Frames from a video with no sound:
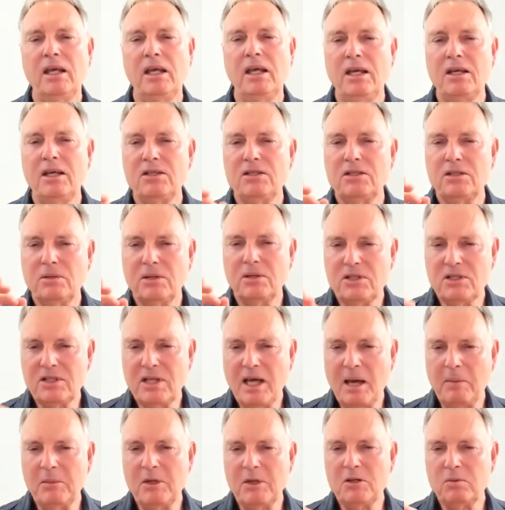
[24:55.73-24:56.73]
is to
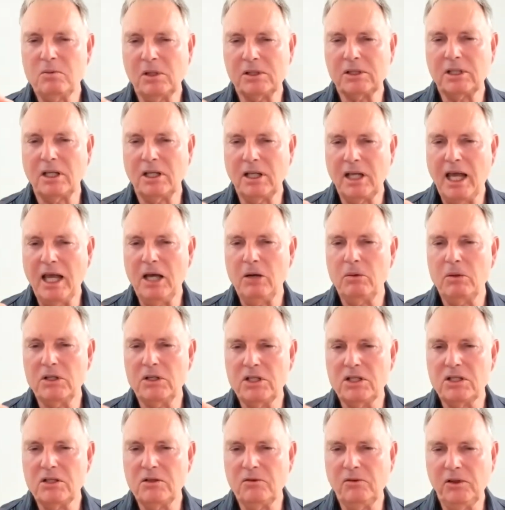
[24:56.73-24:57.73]
establish what the
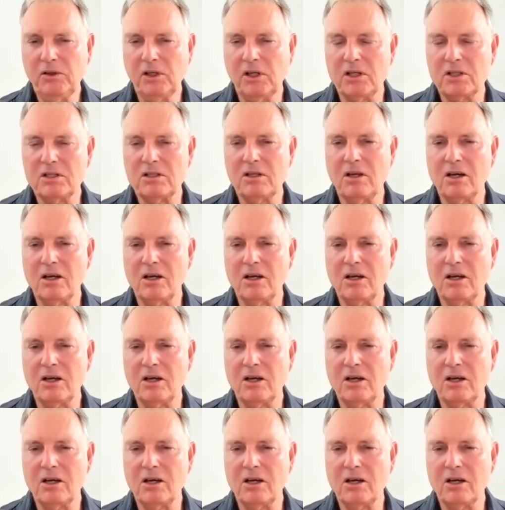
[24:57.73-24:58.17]
language is first,